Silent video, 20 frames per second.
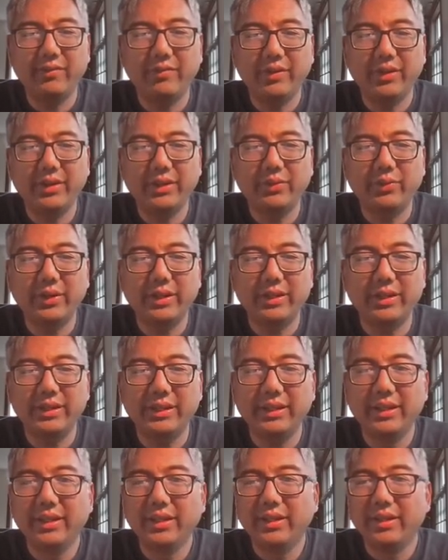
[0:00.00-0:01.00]
very
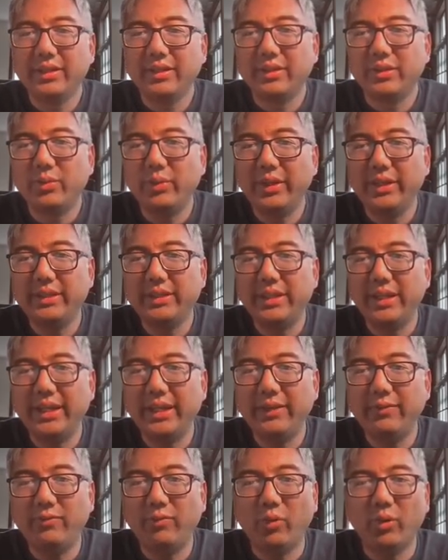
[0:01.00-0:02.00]
quickly. Queen to
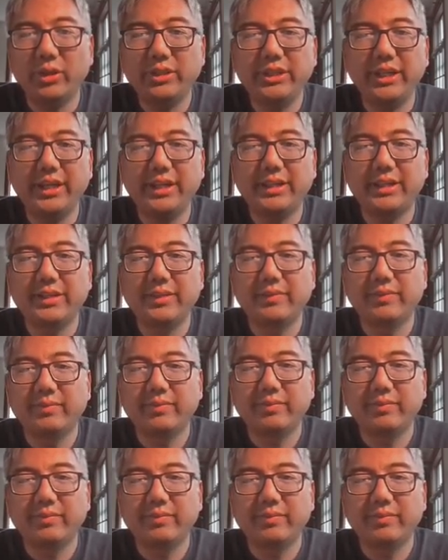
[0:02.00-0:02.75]
a4 check.